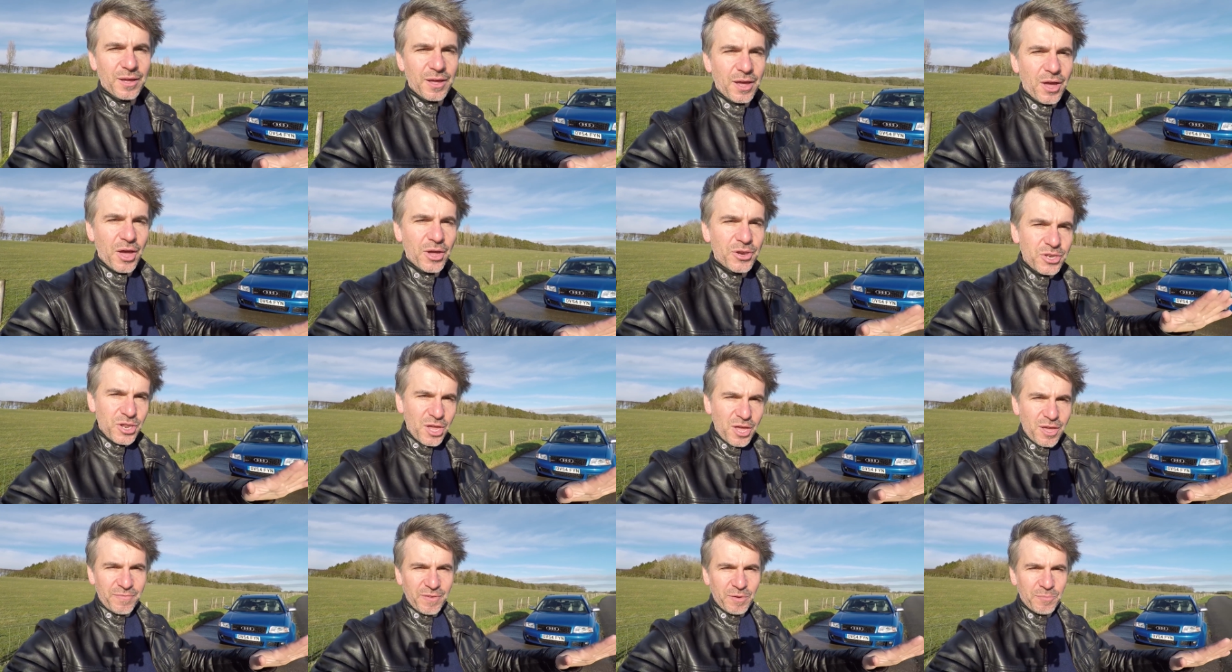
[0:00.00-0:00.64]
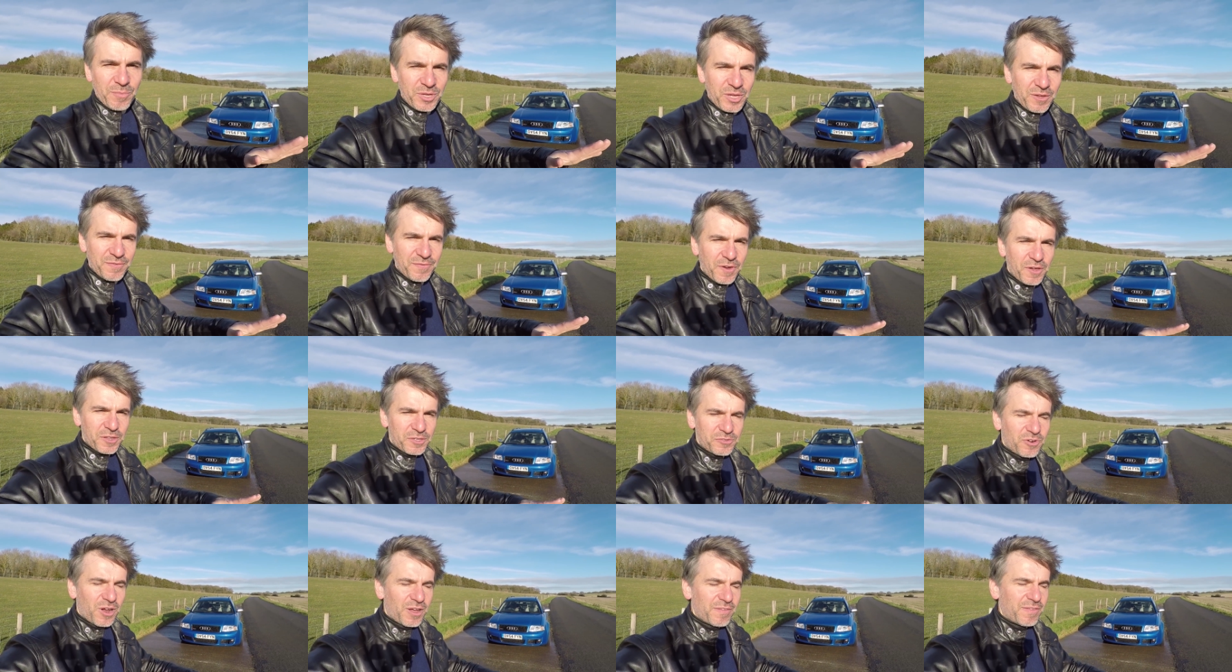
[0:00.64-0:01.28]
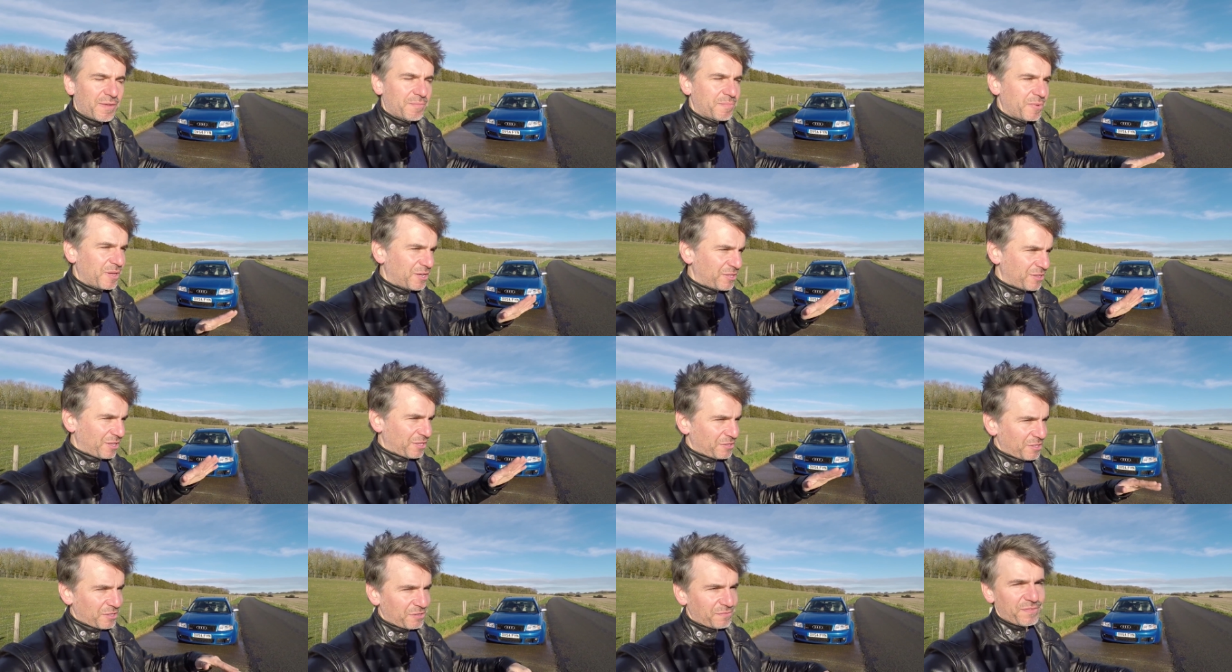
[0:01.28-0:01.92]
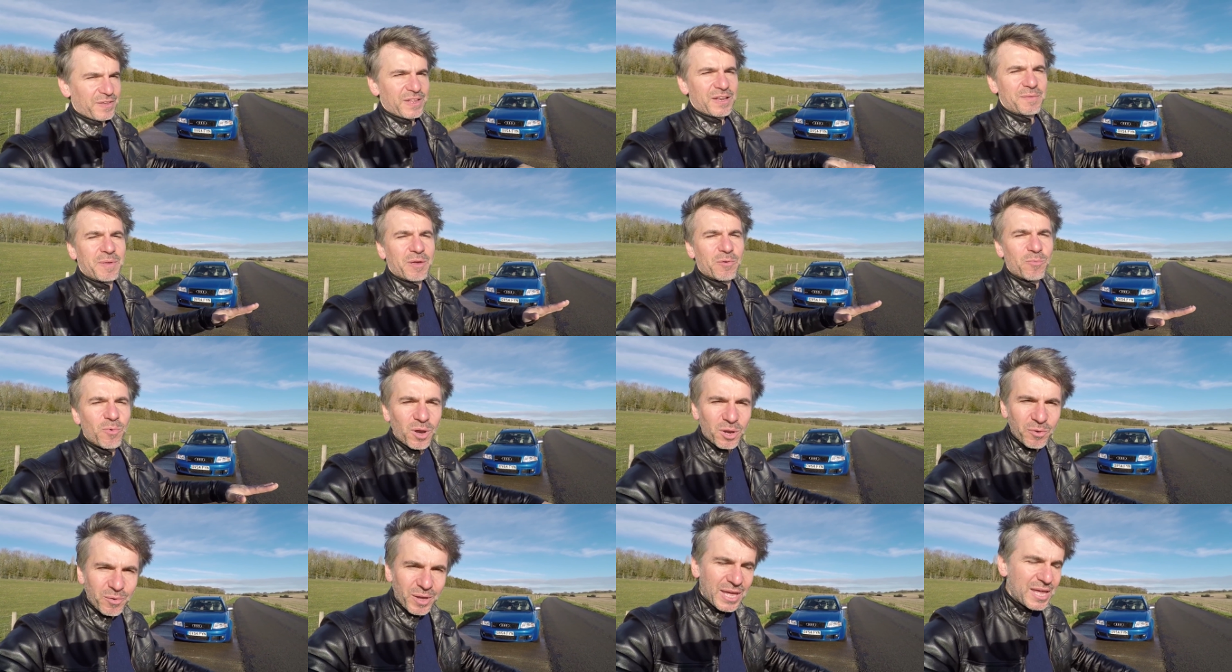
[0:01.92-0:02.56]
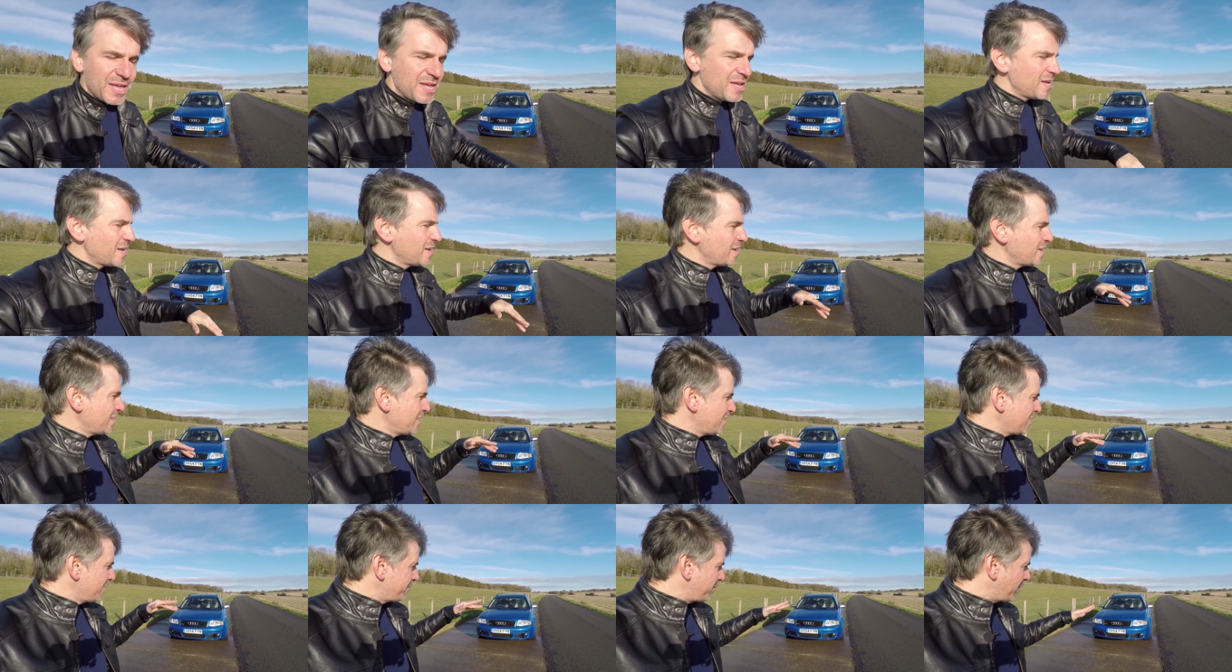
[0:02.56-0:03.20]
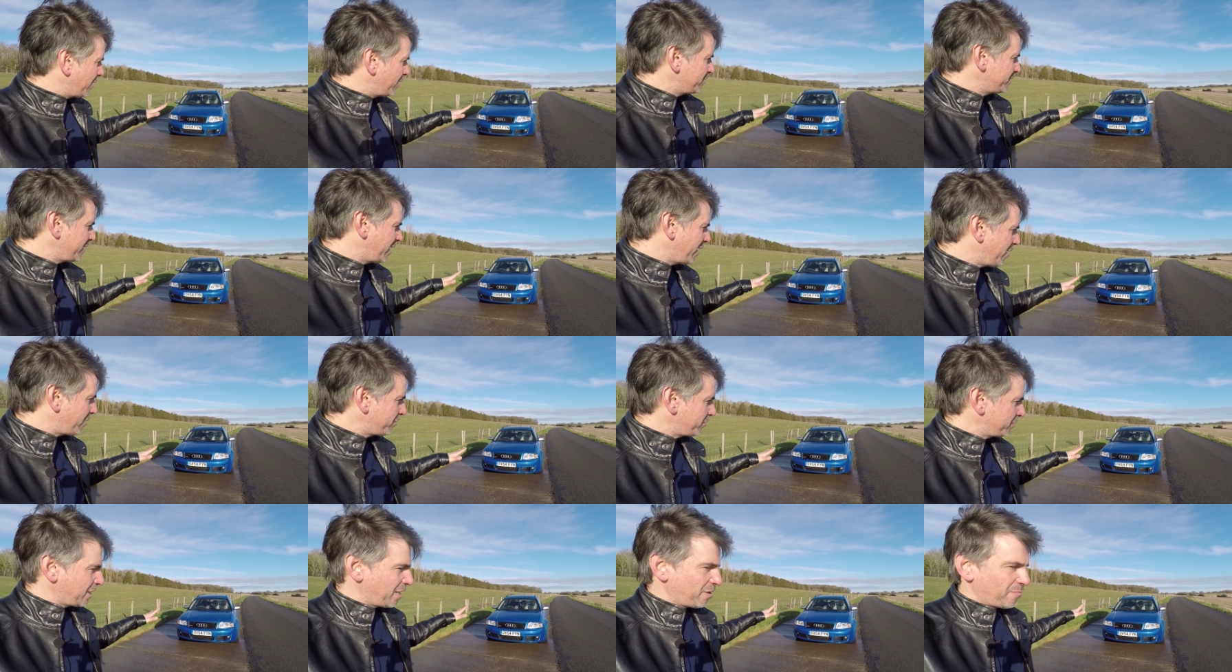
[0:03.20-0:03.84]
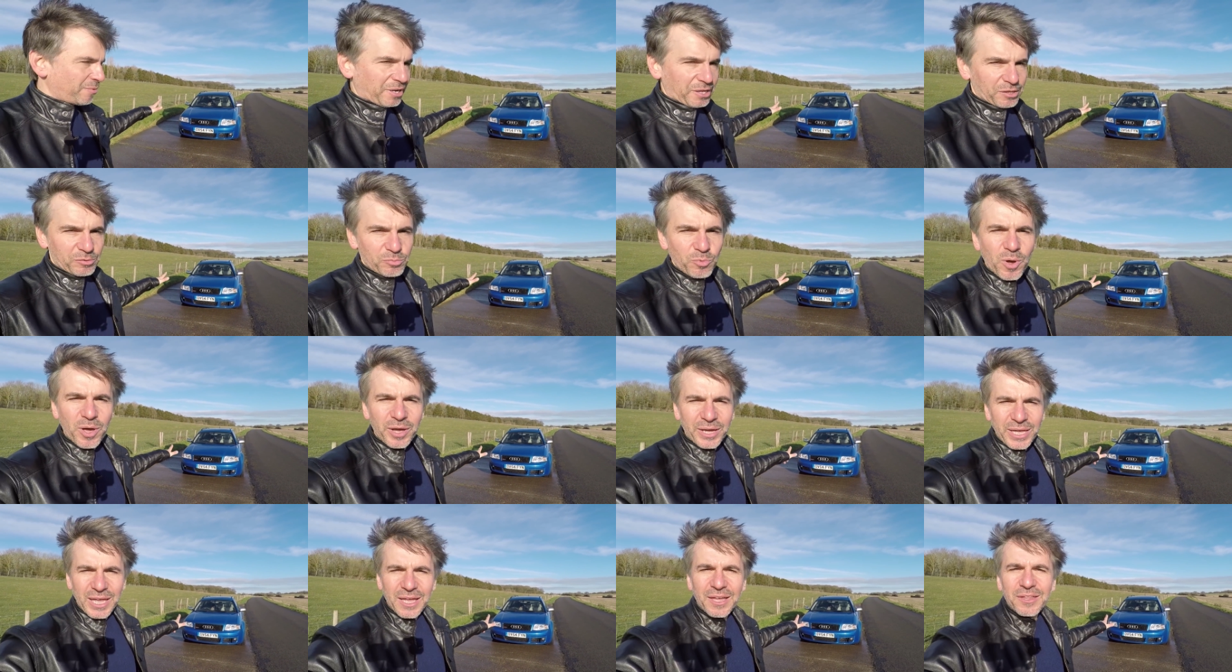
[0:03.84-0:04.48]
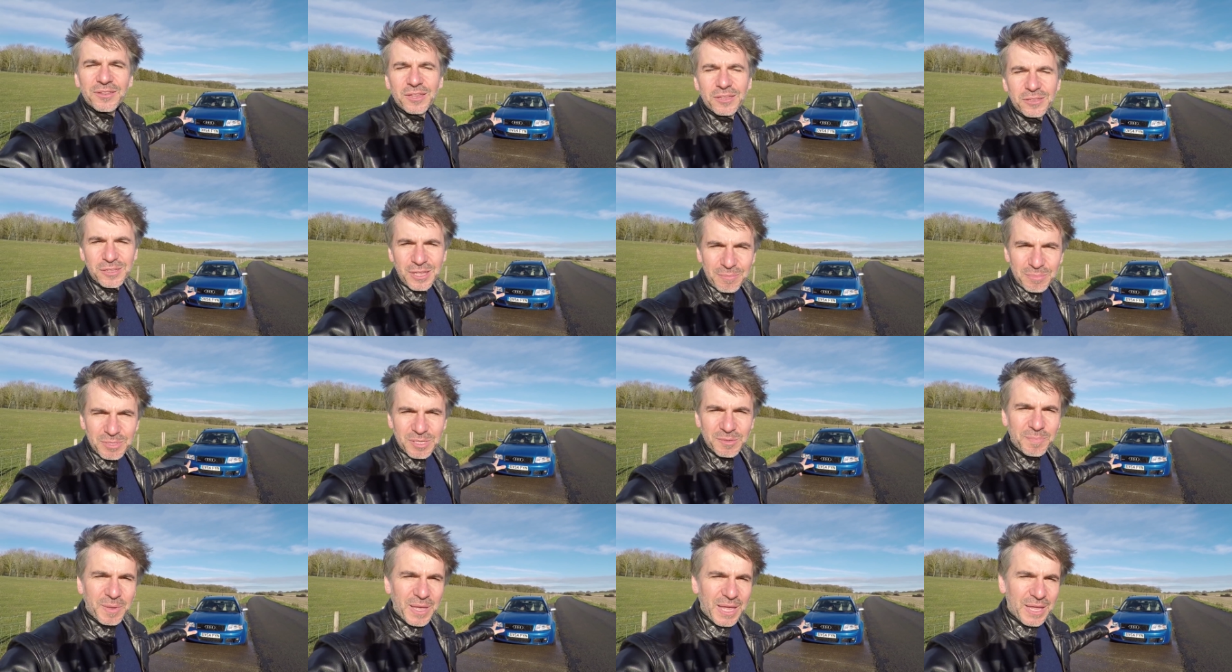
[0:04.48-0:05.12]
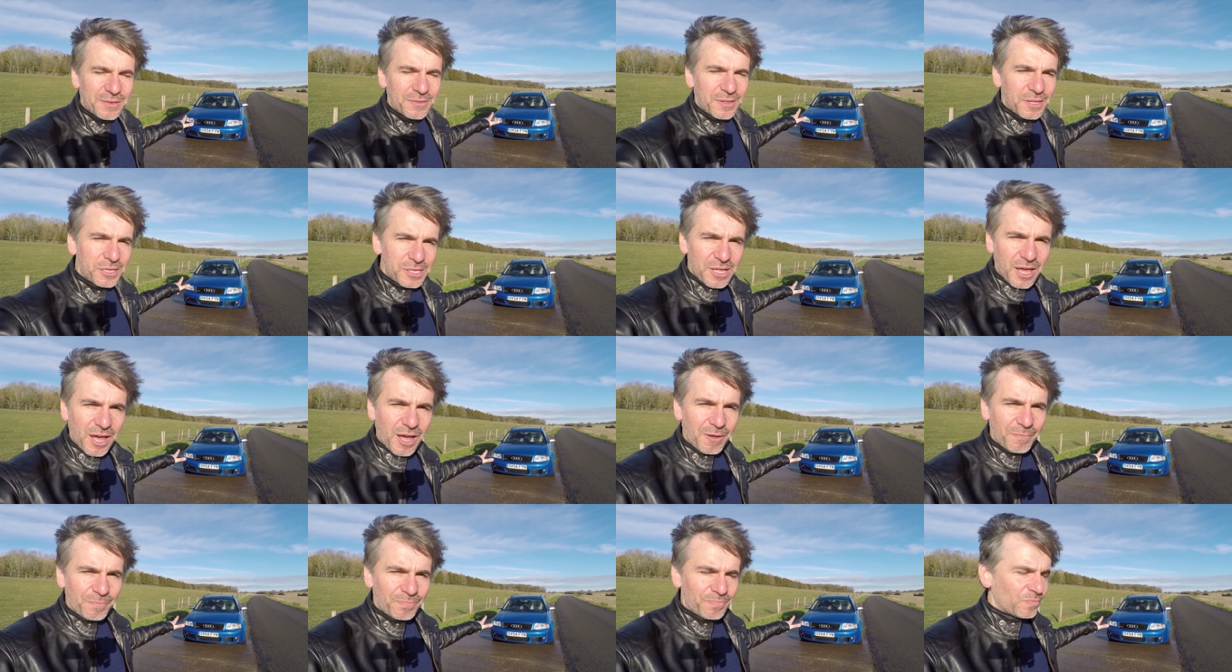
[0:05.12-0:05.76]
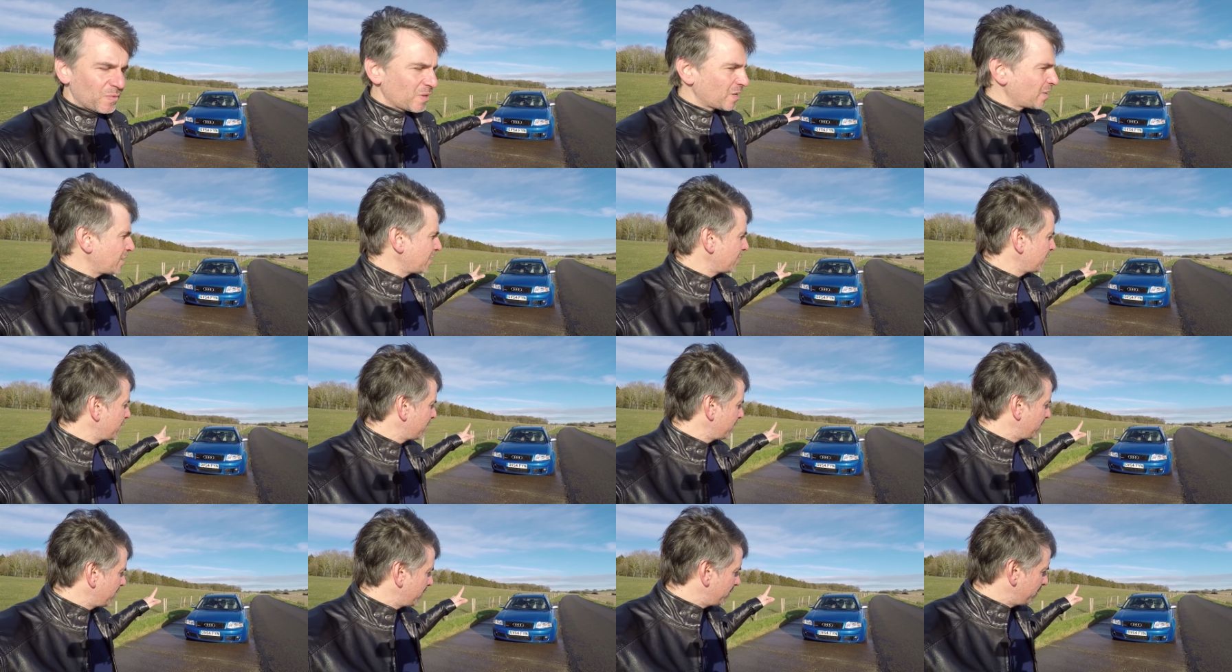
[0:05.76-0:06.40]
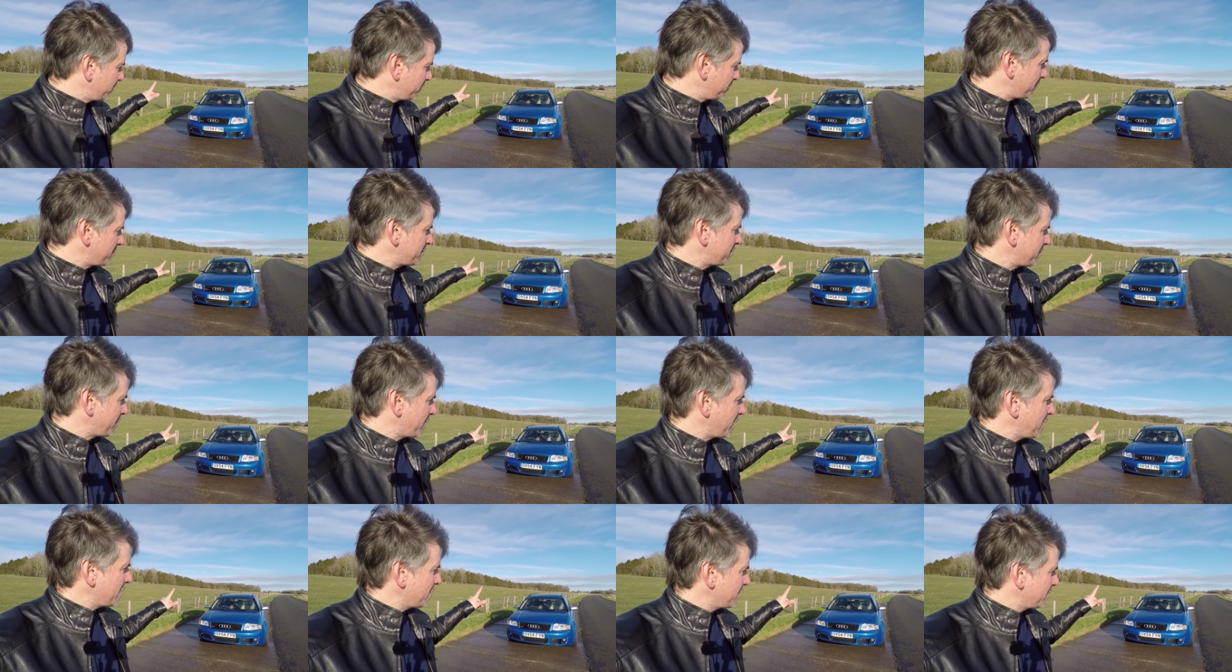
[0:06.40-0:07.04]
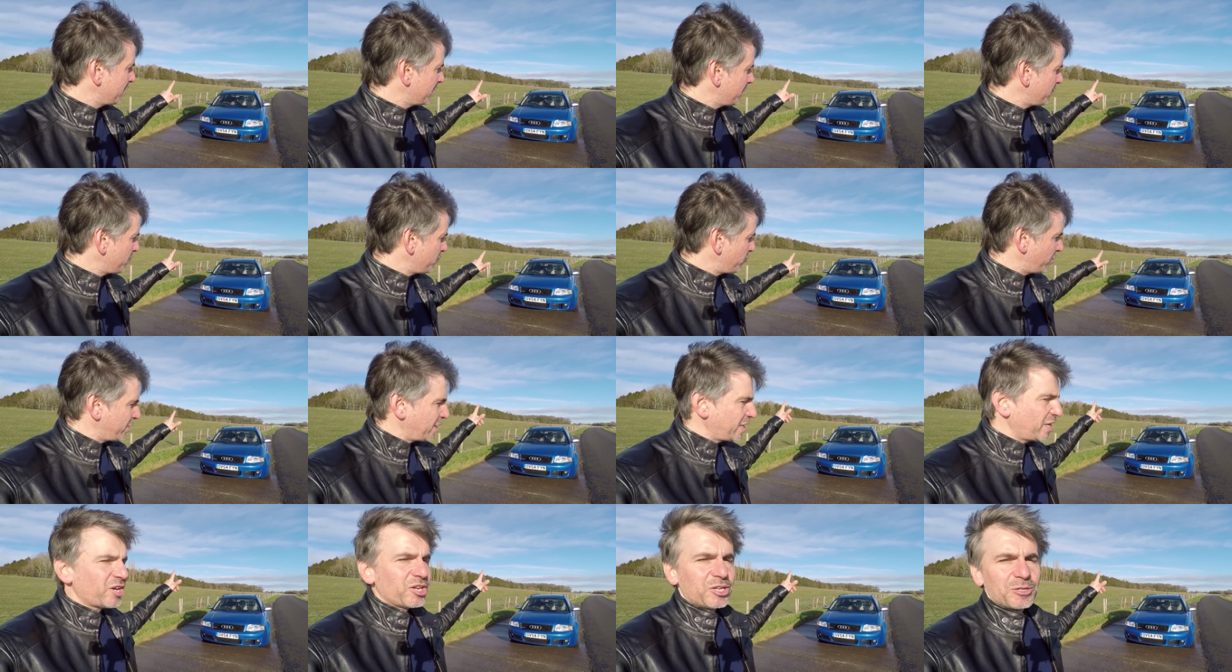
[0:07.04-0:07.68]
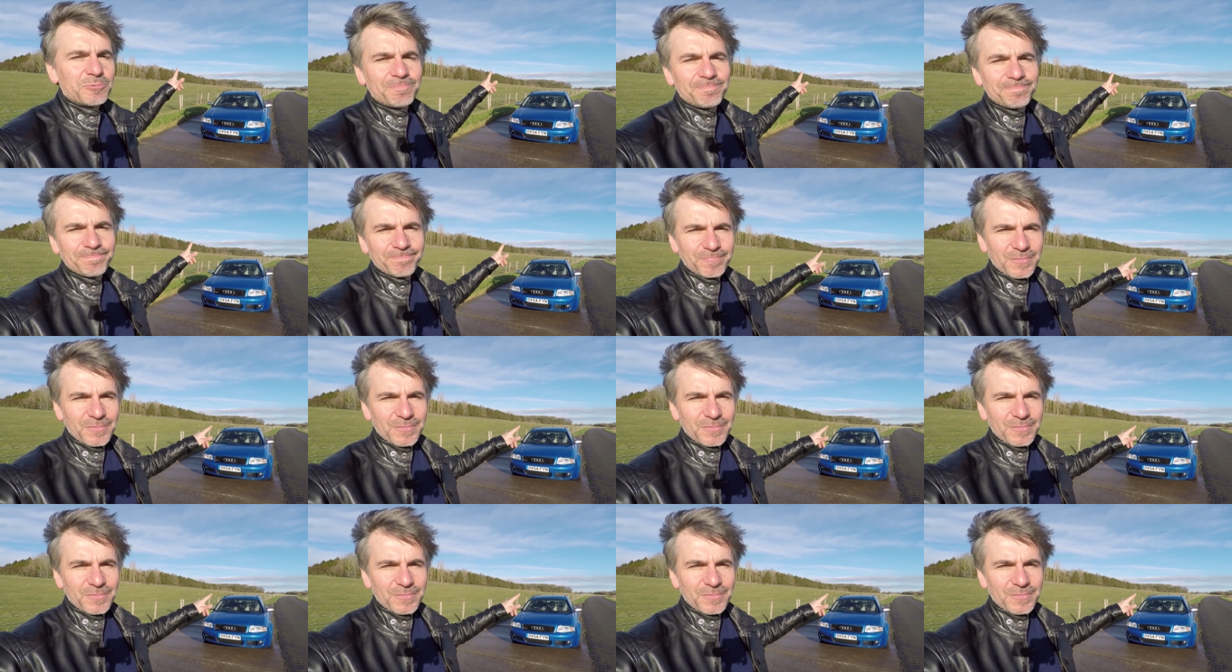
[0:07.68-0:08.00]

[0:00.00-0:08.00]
unnerving when you first drive it because it does feel a bit wallowy, but DRC, when it's working as it seems to be in this car, seems to be pretty good.